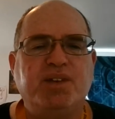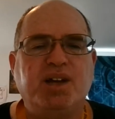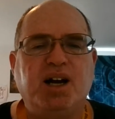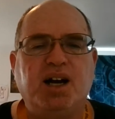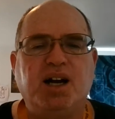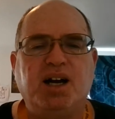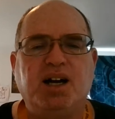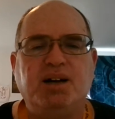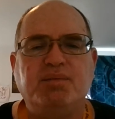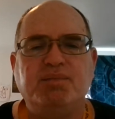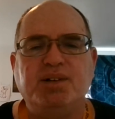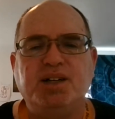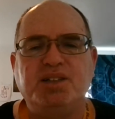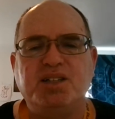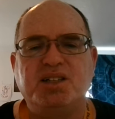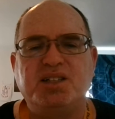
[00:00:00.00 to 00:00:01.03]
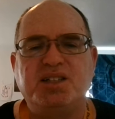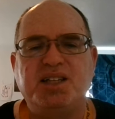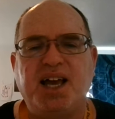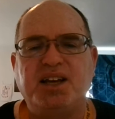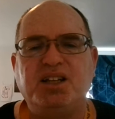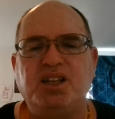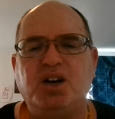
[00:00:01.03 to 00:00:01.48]
Uh, it's a
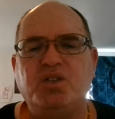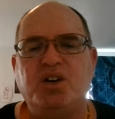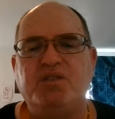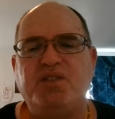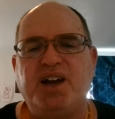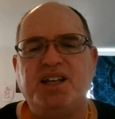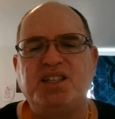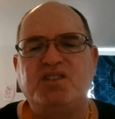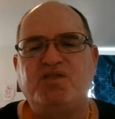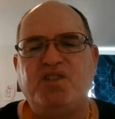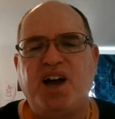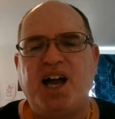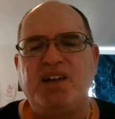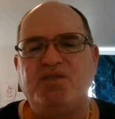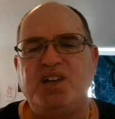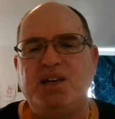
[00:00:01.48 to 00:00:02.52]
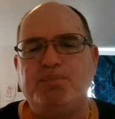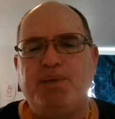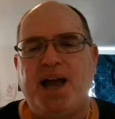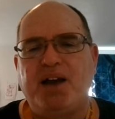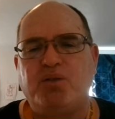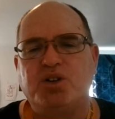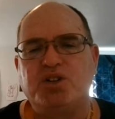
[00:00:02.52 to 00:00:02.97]
standalone Advanced 5e
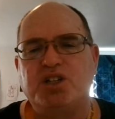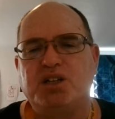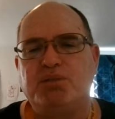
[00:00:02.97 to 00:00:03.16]
backwards